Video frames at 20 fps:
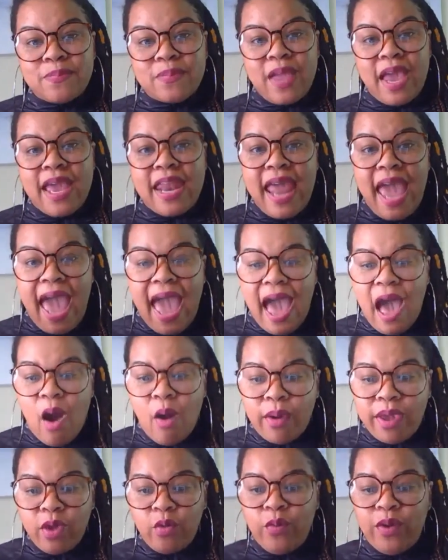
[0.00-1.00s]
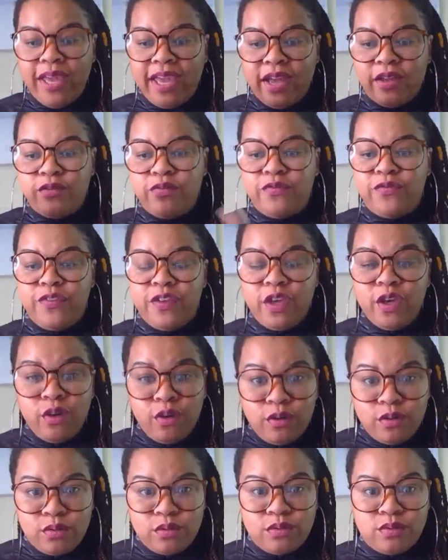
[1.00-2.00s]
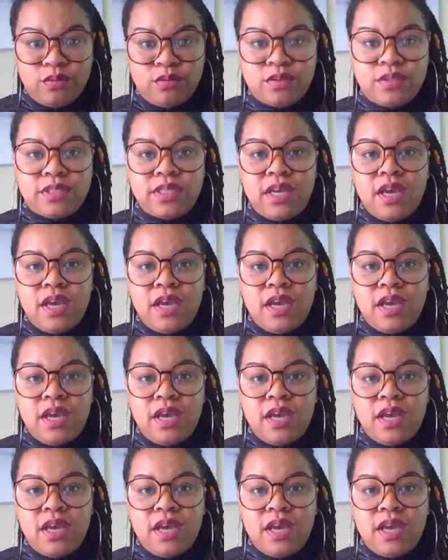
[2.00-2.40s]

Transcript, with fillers: And how can we infuse